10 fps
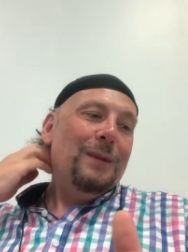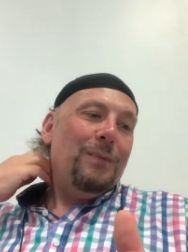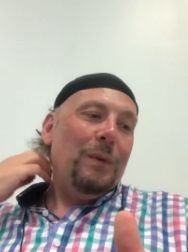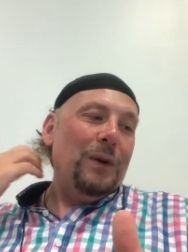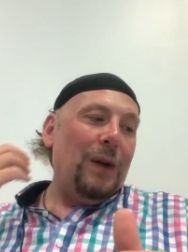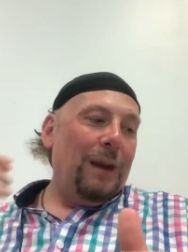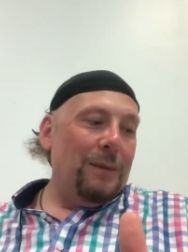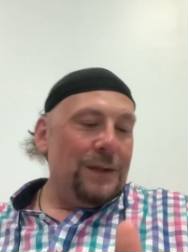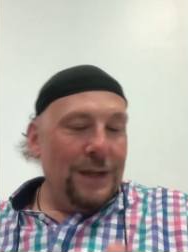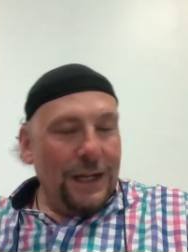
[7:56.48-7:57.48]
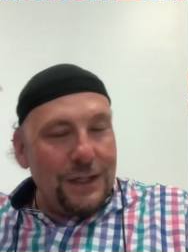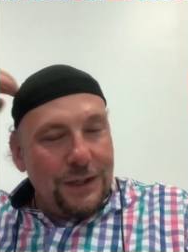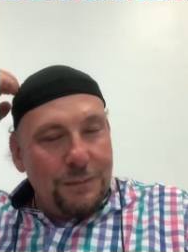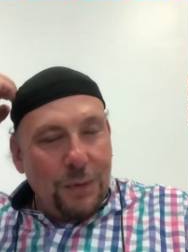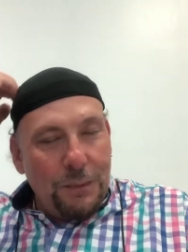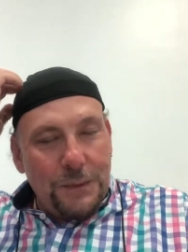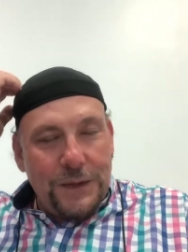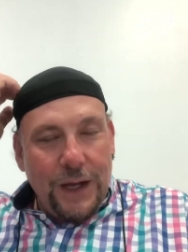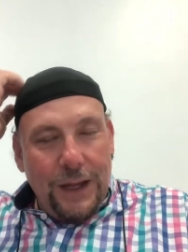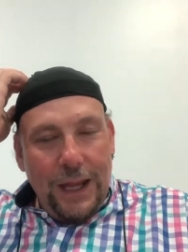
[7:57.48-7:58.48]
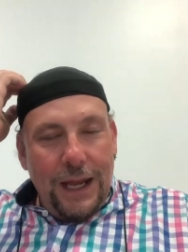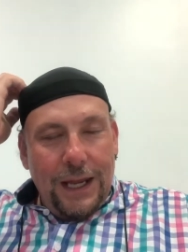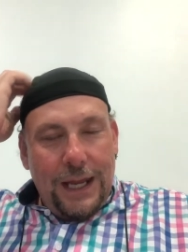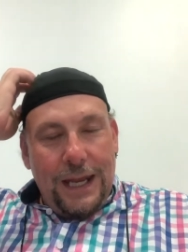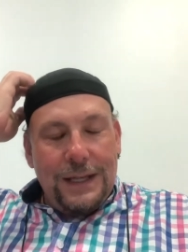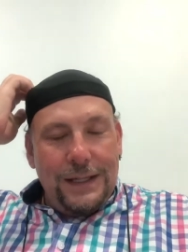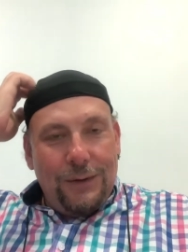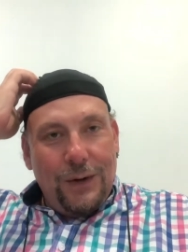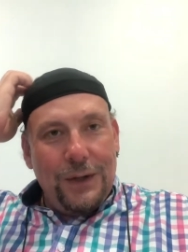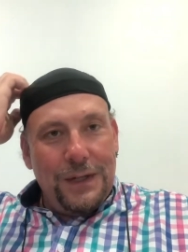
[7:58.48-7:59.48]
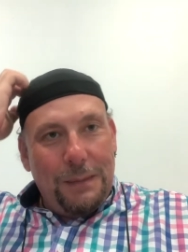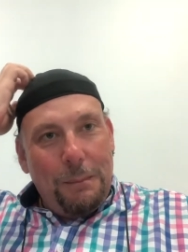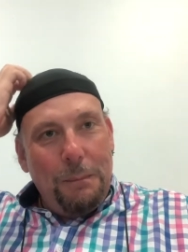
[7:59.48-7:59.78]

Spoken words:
Probably not how most addiction problems start. Ends up going to